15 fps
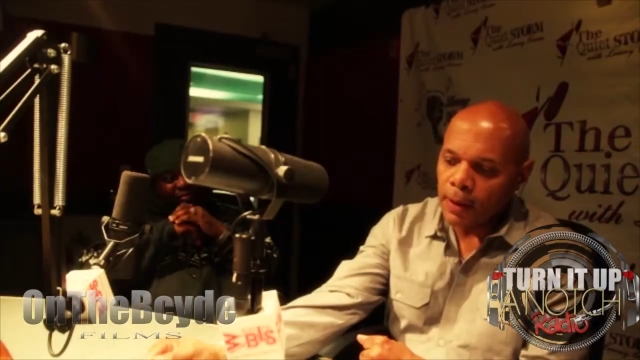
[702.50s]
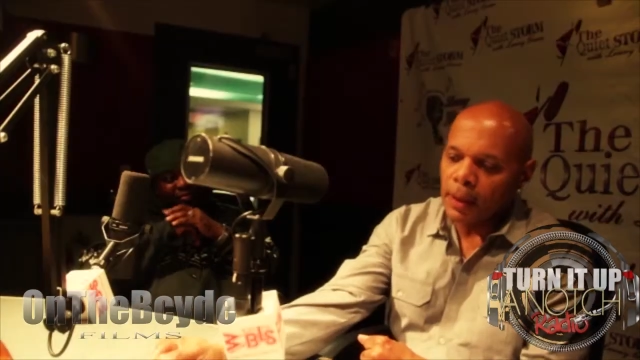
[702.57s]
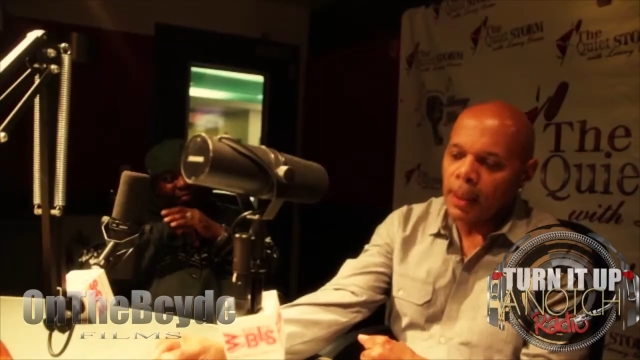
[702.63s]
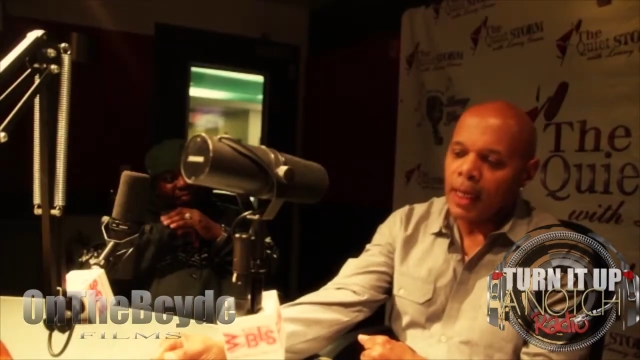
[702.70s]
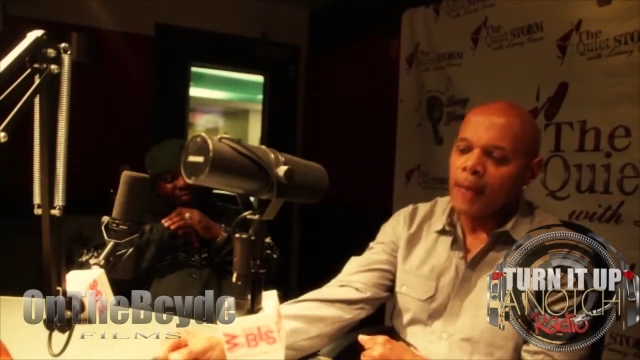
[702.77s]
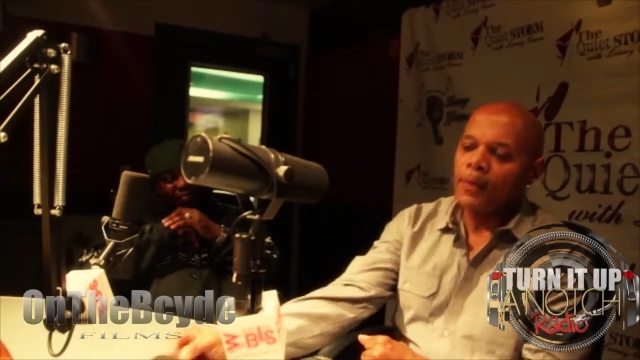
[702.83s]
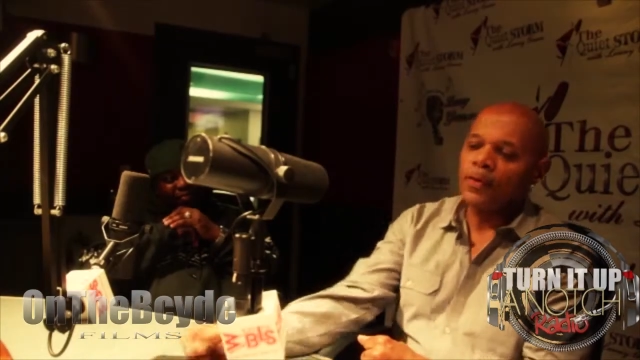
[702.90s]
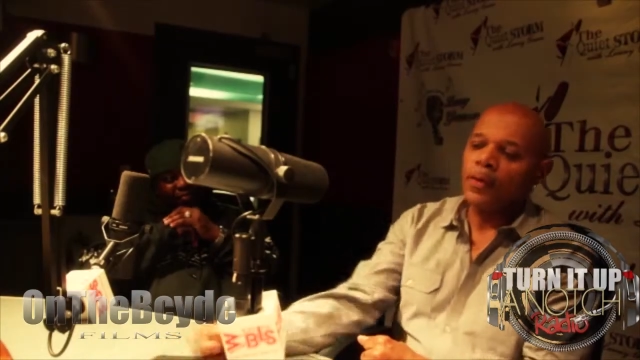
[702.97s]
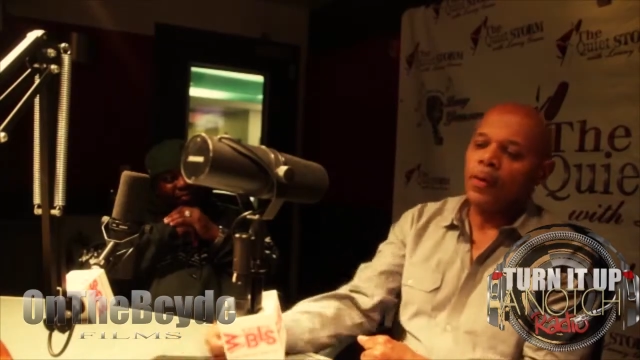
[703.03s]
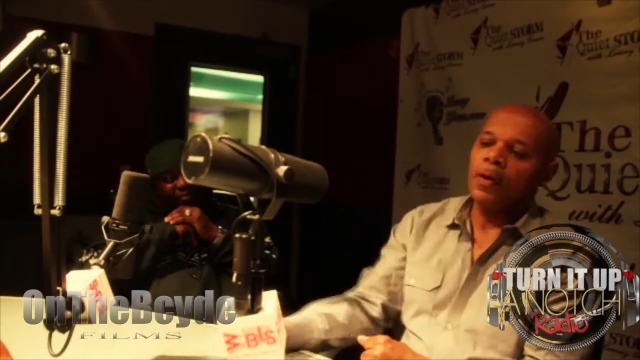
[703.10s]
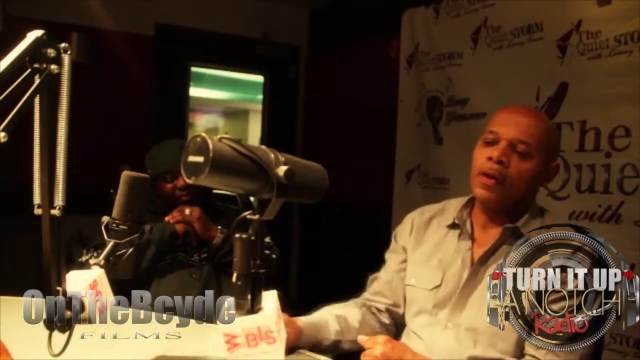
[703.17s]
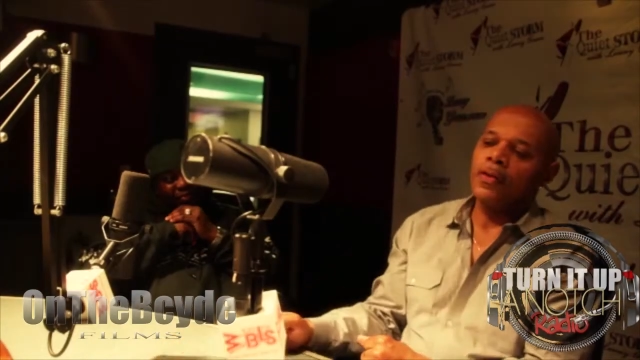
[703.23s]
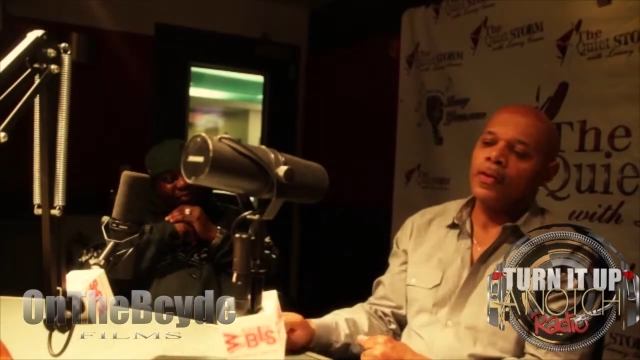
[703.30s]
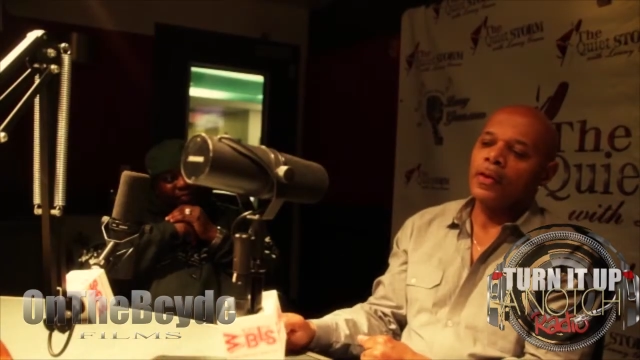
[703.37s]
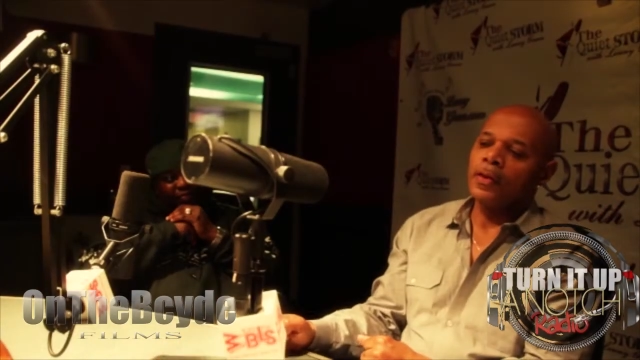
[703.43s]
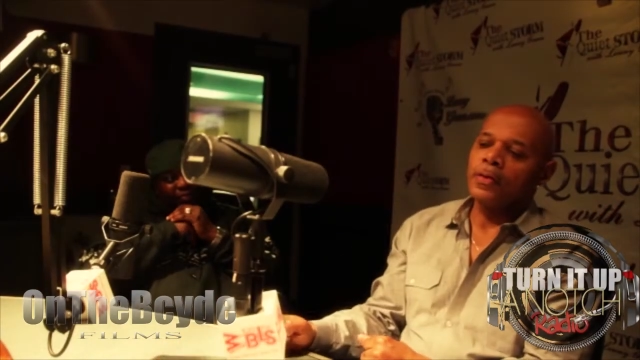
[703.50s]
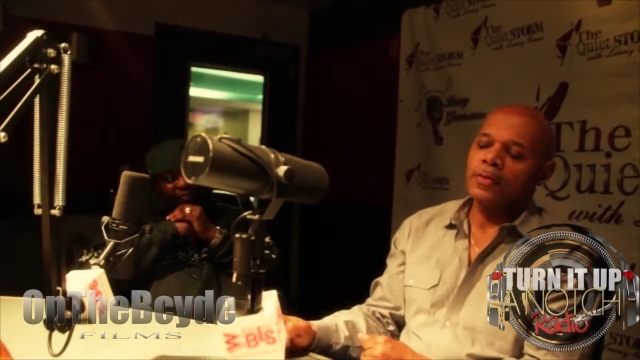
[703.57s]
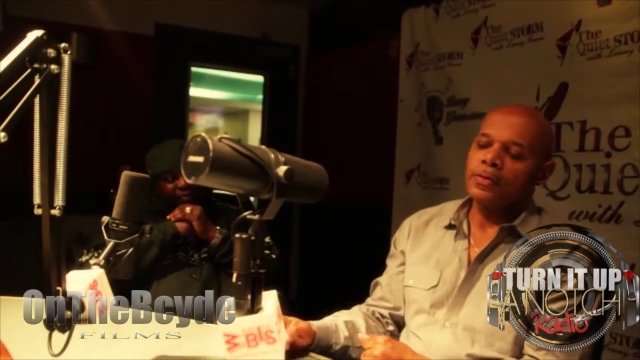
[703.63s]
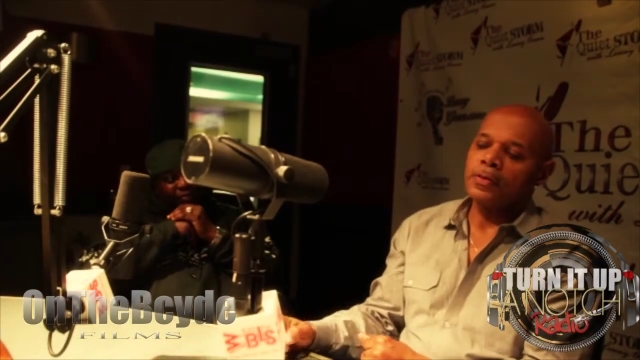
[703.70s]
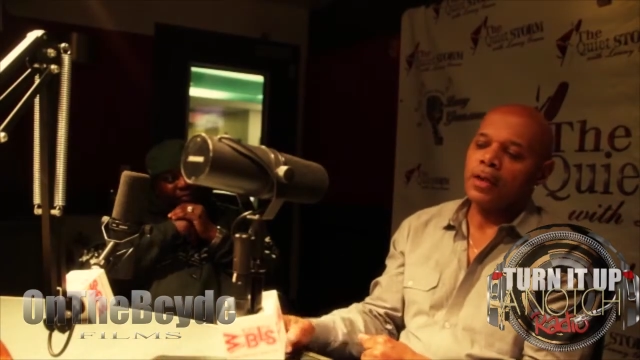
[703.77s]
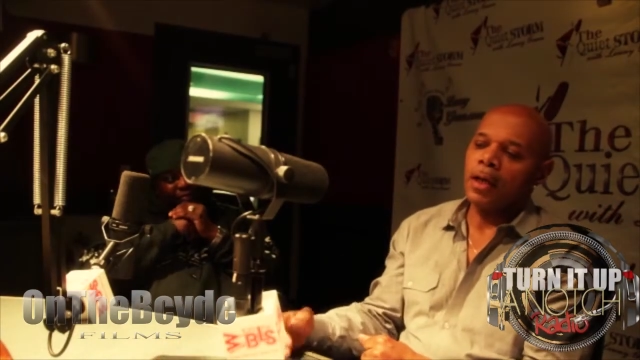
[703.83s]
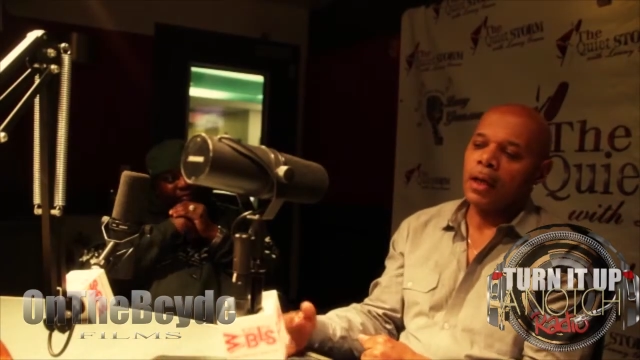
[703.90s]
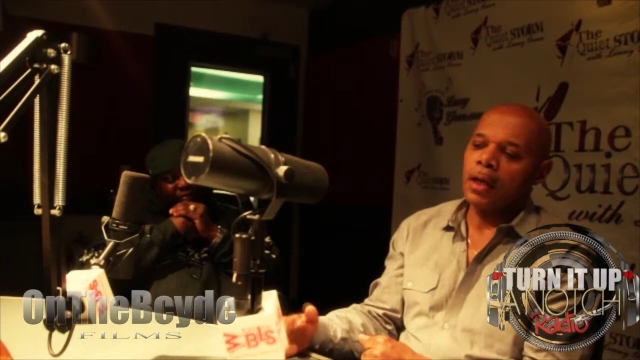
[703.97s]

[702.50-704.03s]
the line with all those